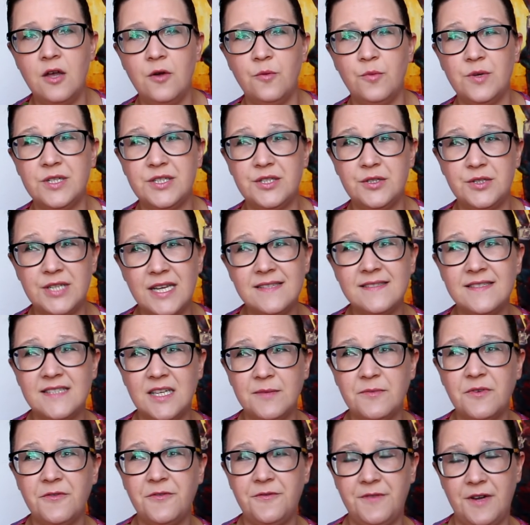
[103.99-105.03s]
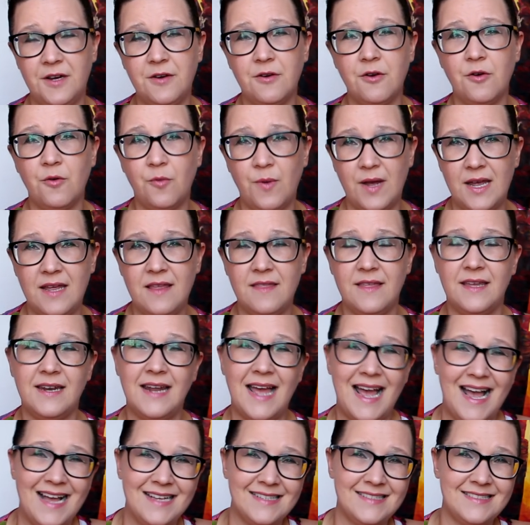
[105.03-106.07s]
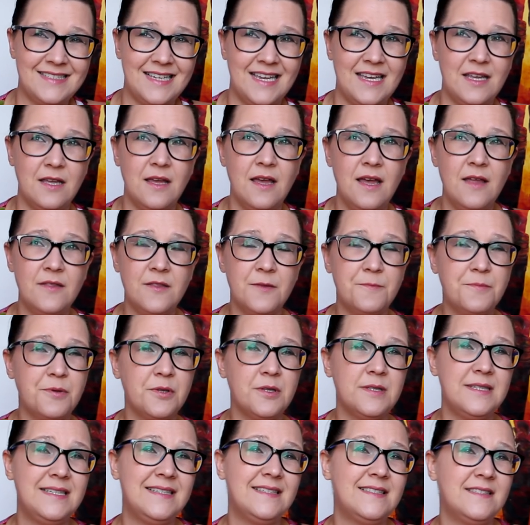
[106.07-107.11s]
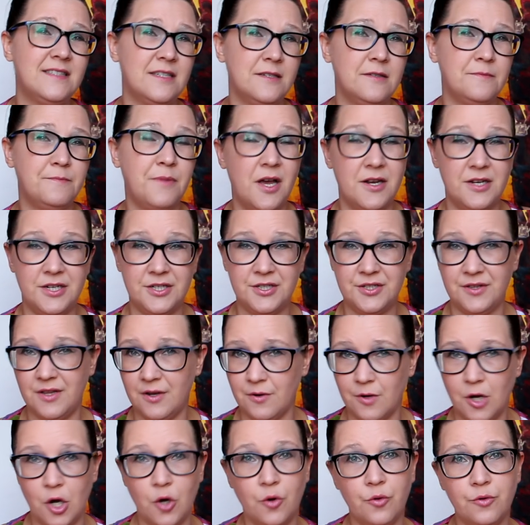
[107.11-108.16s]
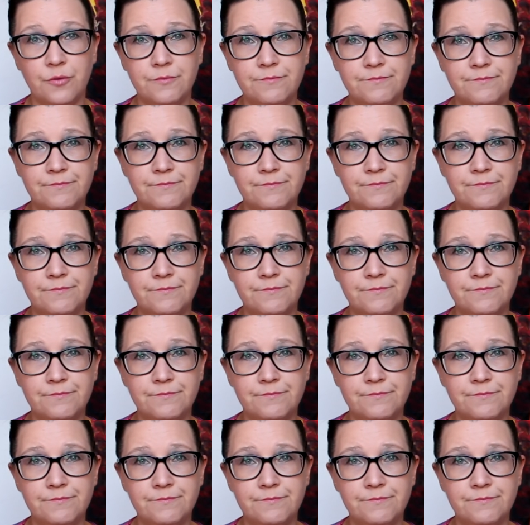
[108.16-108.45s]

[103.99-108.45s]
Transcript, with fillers: which does seem a fairer way than asking the police to punish their own.